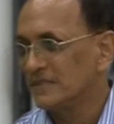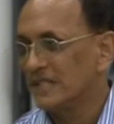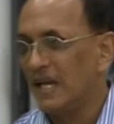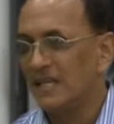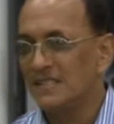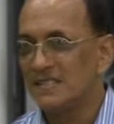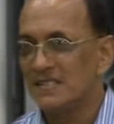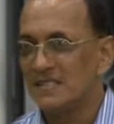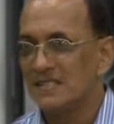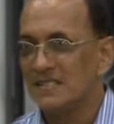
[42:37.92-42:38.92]
and
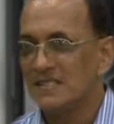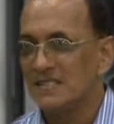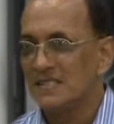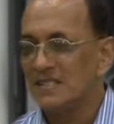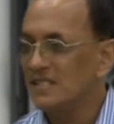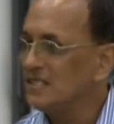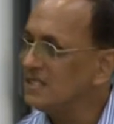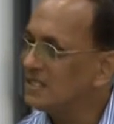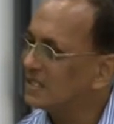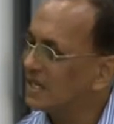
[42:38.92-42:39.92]

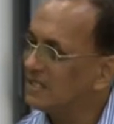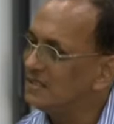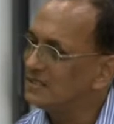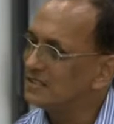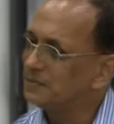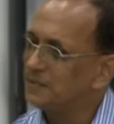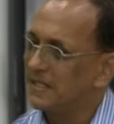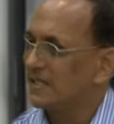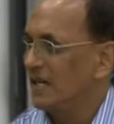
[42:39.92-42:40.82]
he can speak